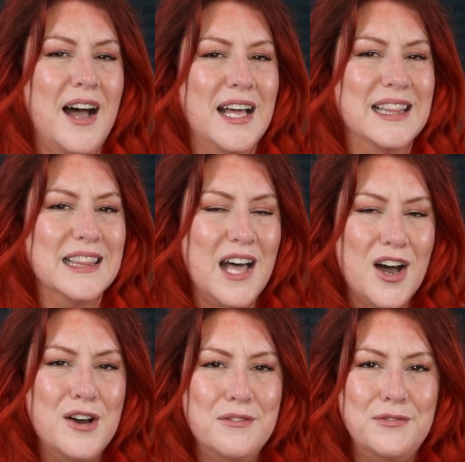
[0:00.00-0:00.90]
I
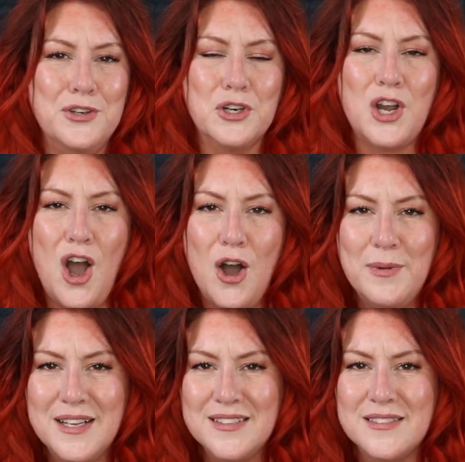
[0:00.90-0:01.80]
love your
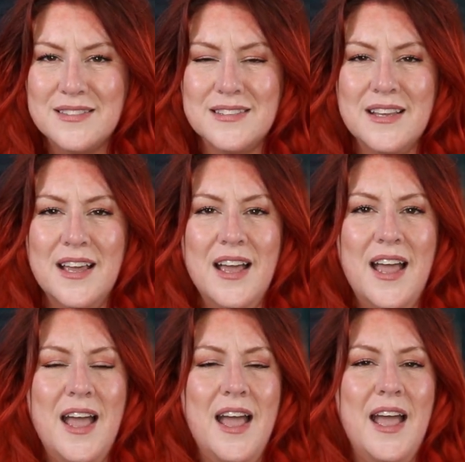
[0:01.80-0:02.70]
comments
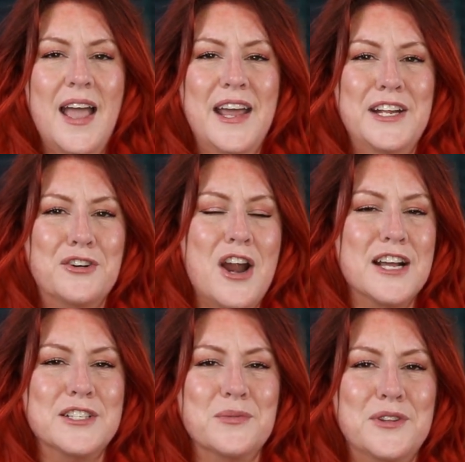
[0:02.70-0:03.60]
and
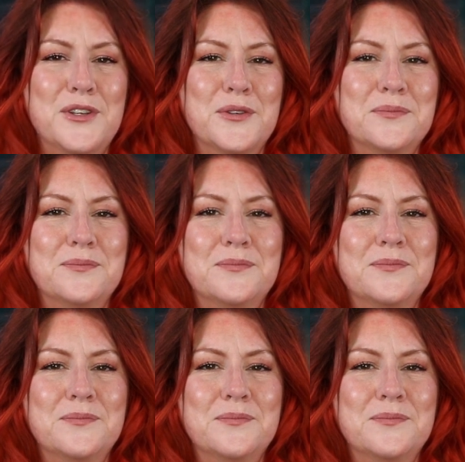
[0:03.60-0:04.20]
interacting with you.